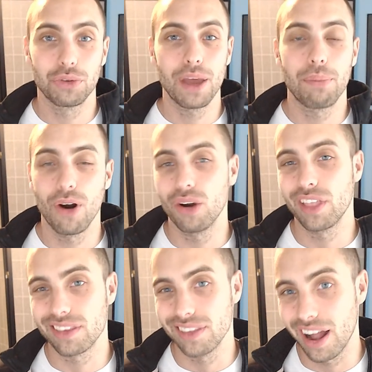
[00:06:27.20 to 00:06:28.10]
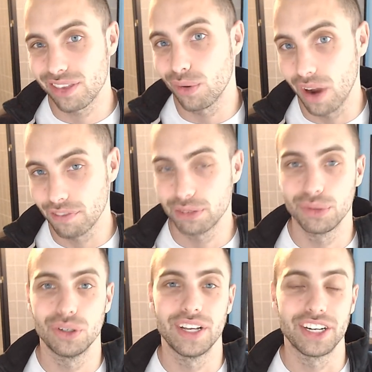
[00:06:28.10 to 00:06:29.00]
Get through that part that's not so
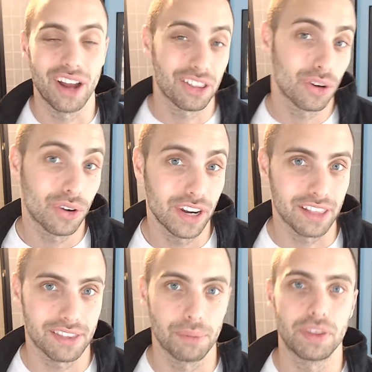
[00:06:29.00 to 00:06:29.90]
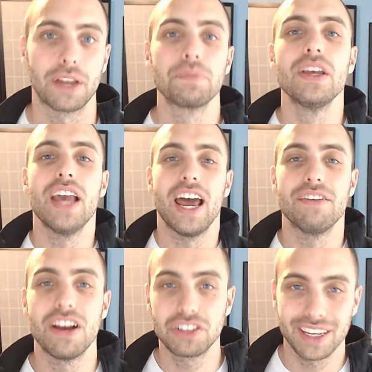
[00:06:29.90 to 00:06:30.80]
comfortable and you're not so good at something.
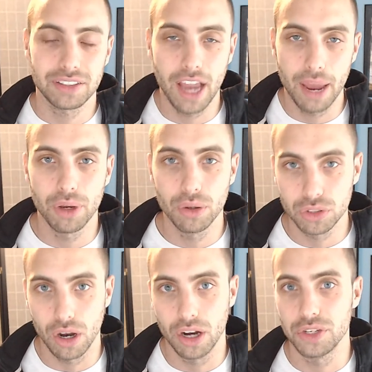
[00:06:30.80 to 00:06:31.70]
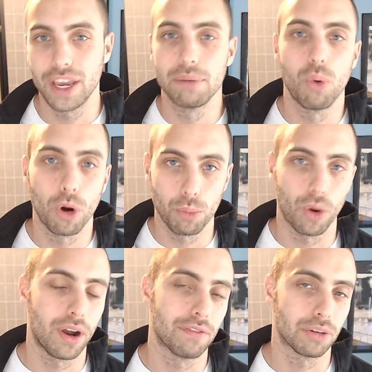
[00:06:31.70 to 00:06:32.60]
And eventually, as time goes on, you get more
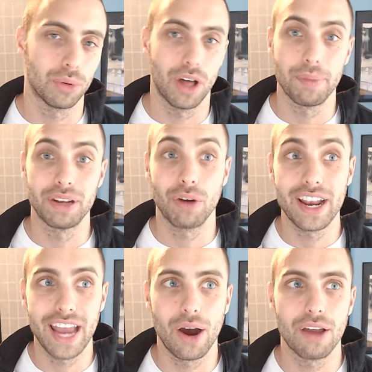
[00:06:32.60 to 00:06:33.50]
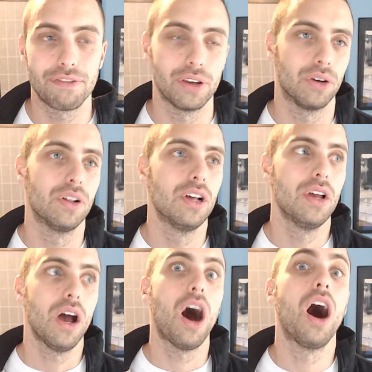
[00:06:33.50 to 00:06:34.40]
and more comfortable. I mean, right now, I feel
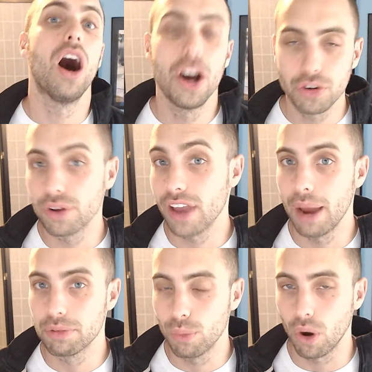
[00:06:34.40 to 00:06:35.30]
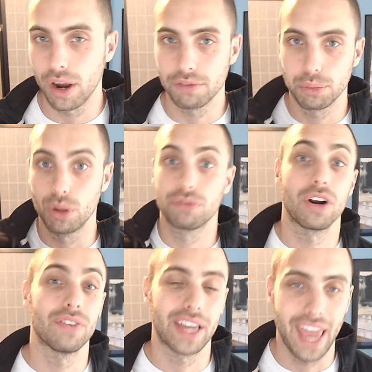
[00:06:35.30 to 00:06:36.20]
a hundred times more comfortable
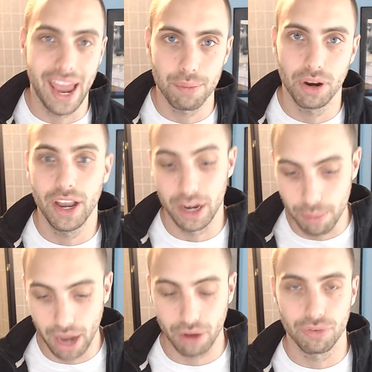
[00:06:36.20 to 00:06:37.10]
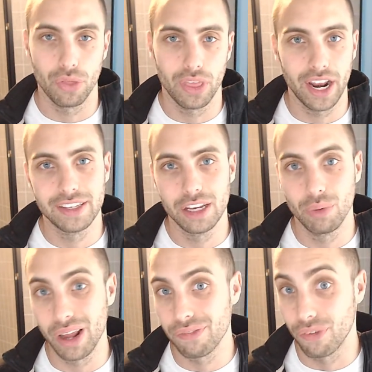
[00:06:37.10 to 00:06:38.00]
in front of a camera and a microphone than I
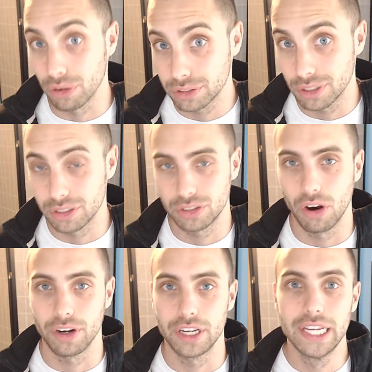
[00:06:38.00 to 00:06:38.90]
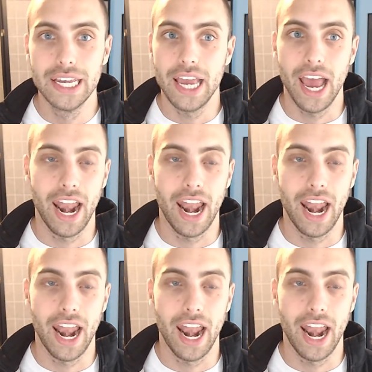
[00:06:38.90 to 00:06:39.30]
did when I first started.